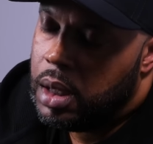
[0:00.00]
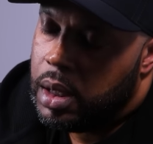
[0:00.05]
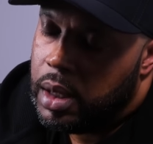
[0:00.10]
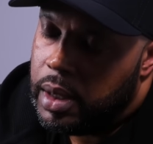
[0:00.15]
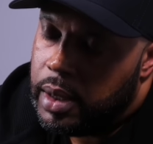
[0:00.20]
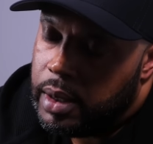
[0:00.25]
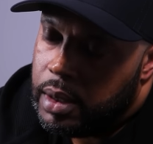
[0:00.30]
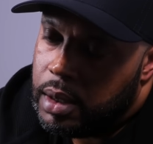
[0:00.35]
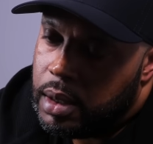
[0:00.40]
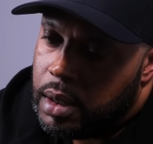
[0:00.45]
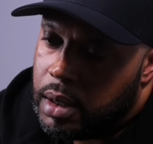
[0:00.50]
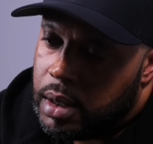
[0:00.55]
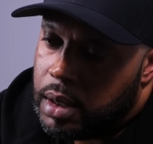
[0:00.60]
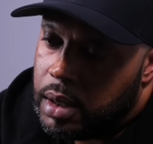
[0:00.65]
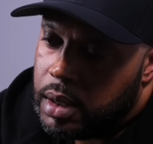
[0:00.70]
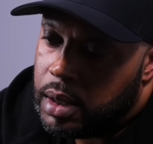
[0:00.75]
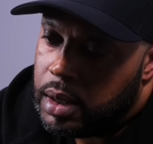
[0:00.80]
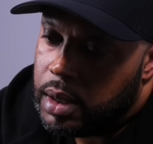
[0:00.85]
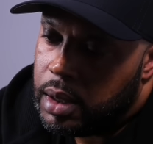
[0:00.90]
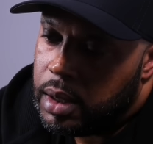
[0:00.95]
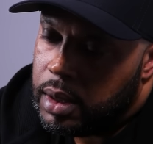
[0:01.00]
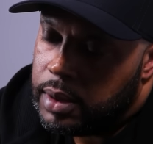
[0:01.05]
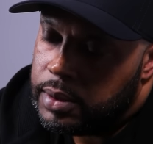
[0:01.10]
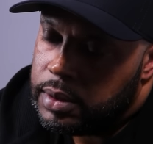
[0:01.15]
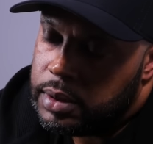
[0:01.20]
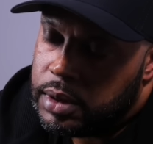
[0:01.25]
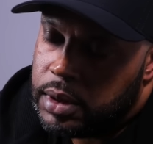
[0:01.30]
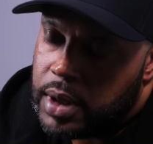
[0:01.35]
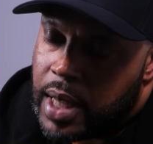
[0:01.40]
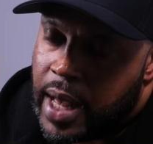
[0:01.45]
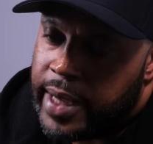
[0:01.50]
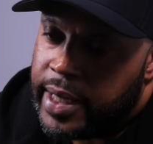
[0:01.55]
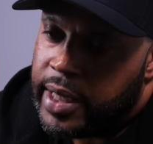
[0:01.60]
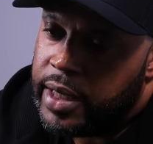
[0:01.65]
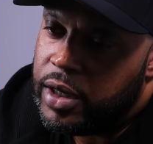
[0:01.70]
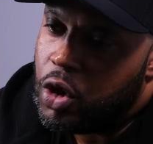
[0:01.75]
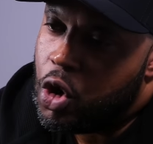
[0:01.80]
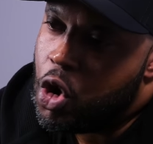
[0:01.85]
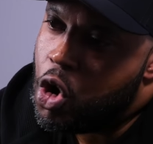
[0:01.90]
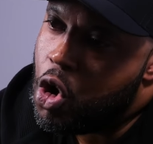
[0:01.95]
and uh, I
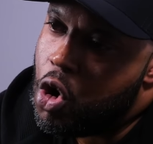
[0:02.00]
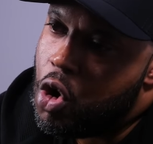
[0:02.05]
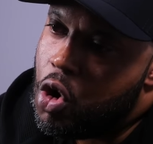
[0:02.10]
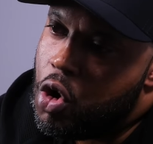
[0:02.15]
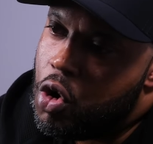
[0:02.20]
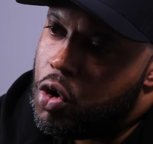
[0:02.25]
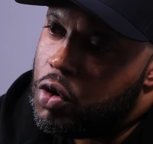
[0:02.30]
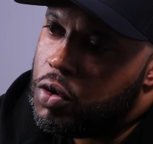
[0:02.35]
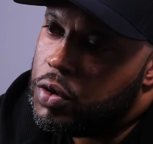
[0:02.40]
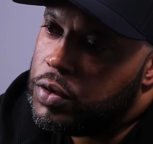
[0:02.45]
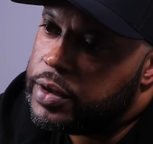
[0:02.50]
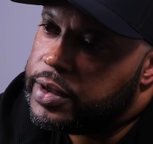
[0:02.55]
get a call